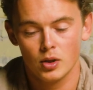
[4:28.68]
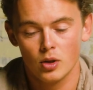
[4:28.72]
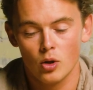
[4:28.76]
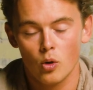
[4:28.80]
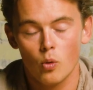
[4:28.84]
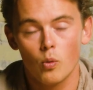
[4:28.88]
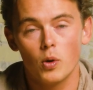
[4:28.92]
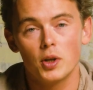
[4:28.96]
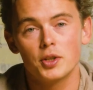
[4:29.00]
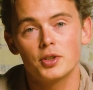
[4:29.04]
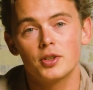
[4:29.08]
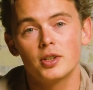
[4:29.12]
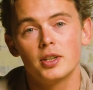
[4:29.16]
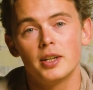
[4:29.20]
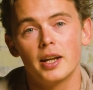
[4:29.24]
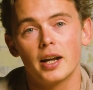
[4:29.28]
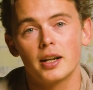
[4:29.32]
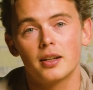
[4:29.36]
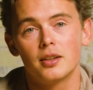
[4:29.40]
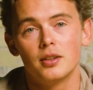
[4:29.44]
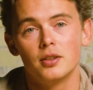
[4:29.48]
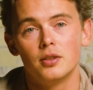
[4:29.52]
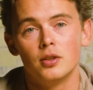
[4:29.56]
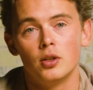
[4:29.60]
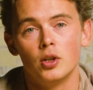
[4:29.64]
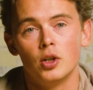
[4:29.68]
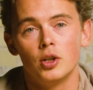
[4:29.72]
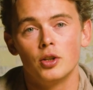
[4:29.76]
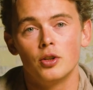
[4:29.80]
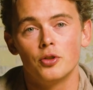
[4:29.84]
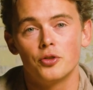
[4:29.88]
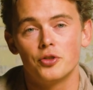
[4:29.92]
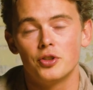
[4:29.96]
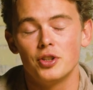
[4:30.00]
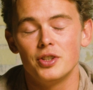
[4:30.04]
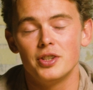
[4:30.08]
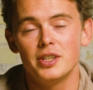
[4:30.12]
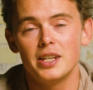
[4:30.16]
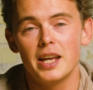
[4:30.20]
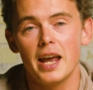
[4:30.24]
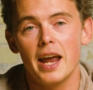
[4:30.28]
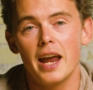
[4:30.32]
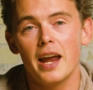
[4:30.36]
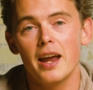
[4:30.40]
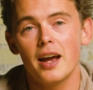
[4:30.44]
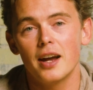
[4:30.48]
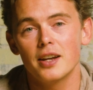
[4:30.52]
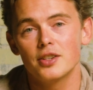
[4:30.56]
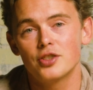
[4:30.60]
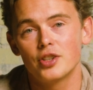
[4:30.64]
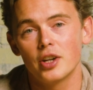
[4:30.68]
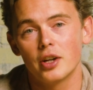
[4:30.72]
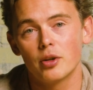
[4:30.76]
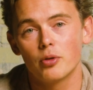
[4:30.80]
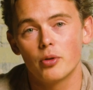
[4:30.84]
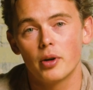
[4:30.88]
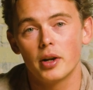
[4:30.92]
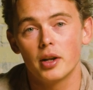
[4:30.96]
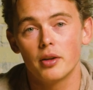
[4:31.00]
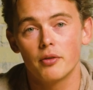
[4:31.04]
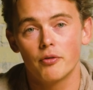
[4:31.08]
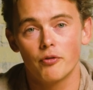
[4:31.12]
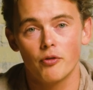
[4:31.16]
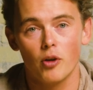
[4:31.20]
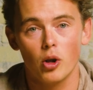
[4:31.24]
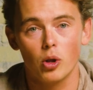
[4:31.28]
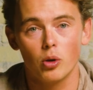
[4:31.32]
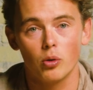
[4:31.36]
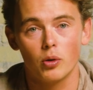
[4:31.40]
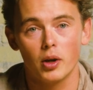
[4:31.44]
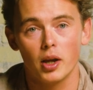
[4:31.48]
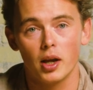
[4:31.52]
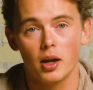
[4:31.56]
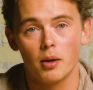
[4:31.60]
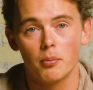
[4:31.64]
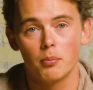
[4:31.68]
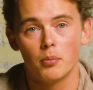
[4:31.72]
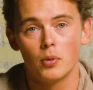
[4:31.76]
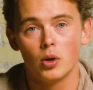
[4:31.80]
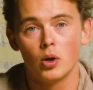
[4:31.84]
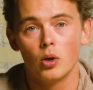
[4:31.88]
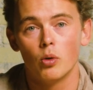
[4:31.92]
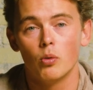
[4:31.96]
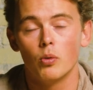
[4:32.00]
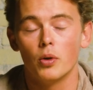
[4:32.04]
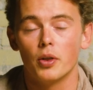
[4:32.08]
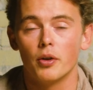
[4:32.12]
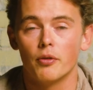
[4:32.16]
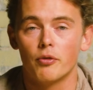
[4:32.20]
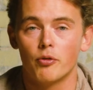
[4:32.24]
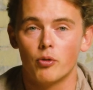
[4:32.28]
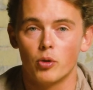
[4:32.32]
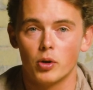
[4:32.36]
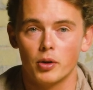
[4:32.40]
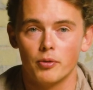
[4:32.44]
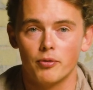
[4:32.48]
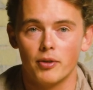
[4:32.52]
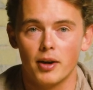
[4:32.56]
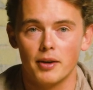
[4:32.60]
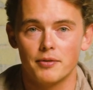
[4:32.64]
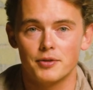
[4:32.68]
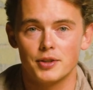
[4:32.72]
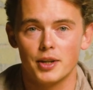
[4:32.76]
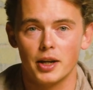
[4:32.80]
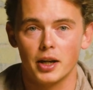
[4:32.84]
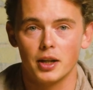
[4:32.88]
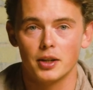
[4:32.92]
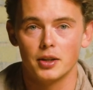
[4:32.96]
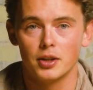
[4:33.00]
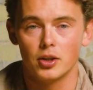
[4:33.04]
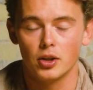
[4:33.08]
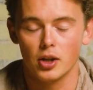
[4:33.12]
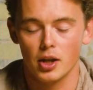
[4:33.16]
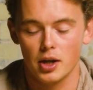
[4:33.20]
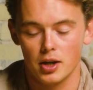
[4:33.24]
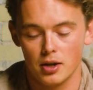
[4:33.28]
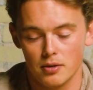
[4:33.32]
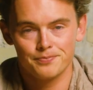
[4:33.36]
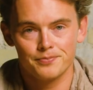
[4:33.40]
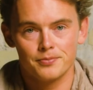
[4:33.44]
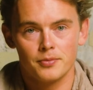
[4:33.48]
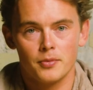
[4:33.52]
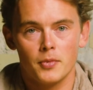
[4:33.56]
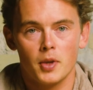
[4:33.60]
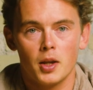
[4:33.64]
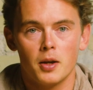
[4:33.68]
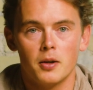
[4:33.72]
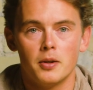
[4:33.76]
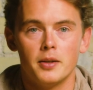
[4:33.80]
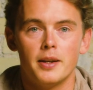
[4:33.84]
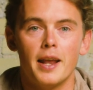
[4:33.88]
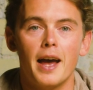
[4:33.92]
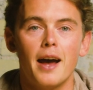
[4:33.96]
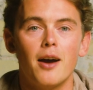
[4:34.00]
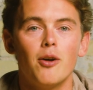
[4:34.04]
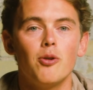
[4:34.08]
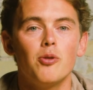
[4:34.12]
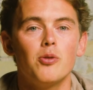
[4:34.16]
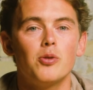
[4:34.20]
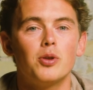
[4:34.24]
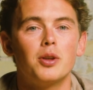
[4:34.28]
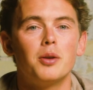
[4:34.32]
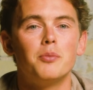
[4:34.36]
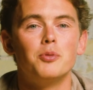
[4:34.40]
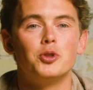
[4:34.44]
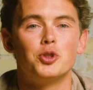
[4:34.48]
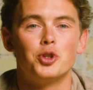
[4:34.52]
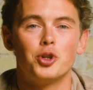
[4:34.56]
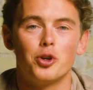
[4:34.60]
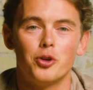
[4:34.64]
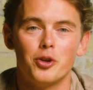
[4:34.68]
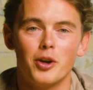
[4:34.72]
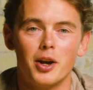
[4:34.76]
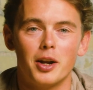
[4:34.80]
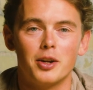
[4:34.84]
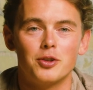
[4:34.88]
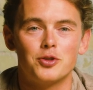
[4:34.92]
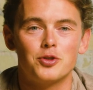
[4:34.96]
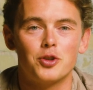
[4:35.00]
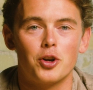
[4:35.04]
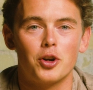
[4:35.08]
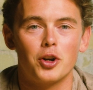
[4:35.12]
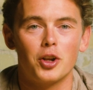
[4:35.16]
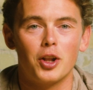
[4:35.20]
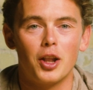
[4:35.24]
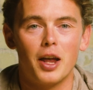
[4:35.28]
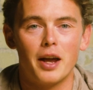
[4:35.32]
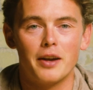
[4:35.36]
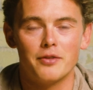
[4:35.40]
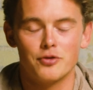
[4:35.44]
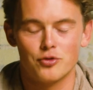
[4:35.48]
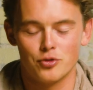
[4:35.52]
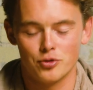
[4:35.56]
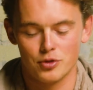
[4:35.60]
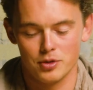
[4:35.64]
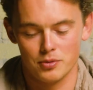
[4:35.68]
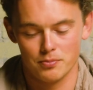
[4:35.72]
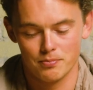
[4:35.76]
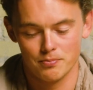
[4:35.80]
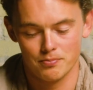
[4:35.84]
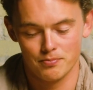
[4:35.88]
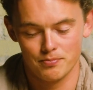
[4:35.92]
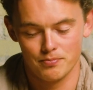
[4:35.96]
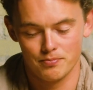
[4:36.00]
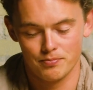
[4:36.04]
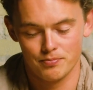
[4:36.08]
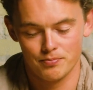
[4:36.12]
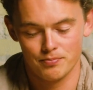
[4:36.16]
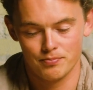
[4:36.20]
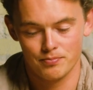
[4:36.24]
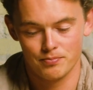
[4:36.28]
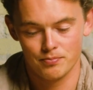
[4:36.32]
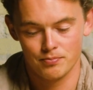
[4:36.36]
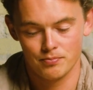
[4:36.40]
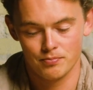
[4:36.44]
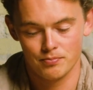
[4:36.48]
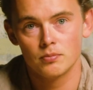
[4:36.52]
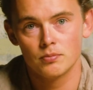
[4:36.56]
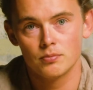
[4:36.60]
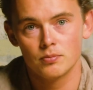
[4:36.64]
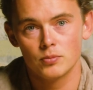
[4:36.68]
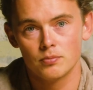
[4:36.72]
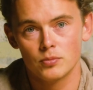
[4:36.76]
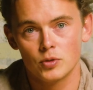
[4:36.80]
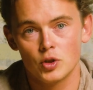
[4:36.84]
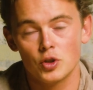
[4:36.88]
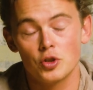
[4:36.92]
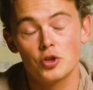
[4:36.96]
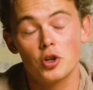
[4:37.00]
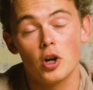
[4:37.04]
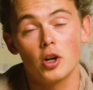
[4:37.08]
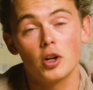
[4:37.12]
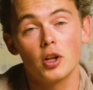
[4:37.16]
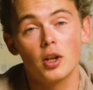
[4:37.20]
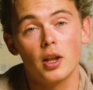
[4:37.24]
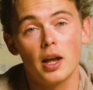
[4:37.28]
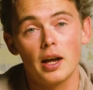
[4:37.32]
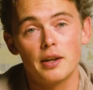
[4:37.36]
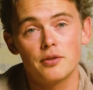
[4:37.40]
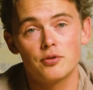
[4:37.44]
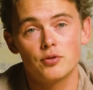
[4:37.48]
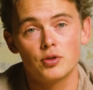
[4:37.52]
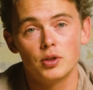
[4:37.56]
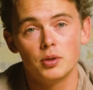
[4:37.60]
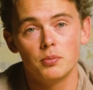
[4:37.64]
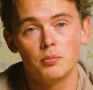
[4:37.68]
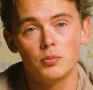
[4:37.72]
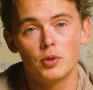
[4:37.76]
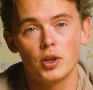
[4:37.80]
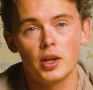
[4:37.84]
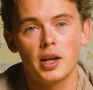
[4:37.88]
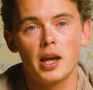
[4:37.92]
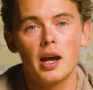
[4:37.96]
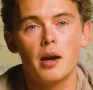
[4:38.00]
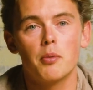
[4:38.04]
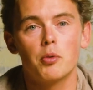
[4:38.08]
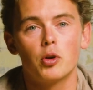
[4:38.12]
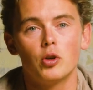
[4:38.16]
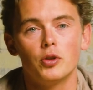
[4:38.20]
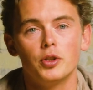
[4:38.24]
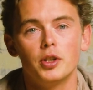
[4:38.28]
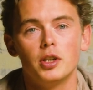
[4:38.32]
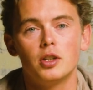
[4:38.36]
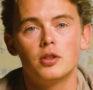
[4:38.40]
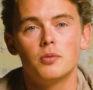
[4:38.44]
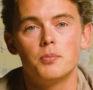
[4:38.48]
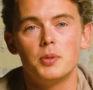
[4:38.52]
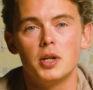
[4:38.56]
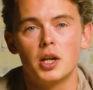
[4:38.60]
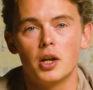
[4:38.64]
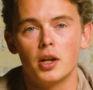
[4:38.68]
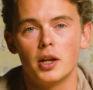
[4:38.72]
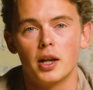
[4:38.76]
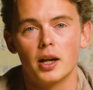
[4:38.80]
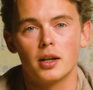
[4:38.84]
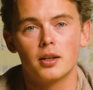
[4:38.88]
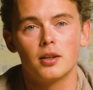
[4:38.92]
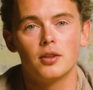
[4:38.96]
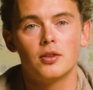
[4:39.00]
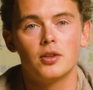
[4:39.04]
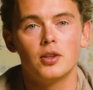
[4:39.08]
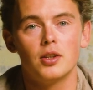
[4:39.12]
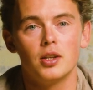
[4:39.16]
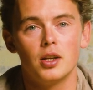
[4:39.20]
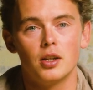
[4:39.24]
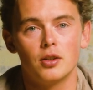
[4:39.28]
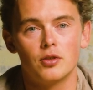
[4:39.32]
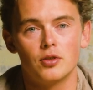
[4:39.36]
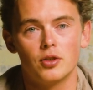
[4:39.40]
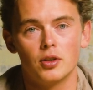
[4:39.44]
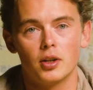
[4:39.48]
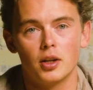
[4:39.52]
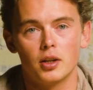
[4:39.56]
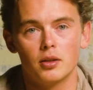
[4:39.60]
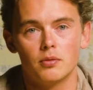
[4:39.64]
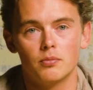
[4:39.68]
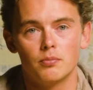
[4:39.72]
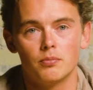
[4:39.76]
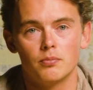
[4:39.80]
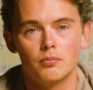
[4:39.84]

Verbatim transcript: Once connected, you'll see the AI-generated follow cam with a 45-second delay. Now, let me show you how to start a live stream. To start a live stream, the camera will need to be connected to the internet.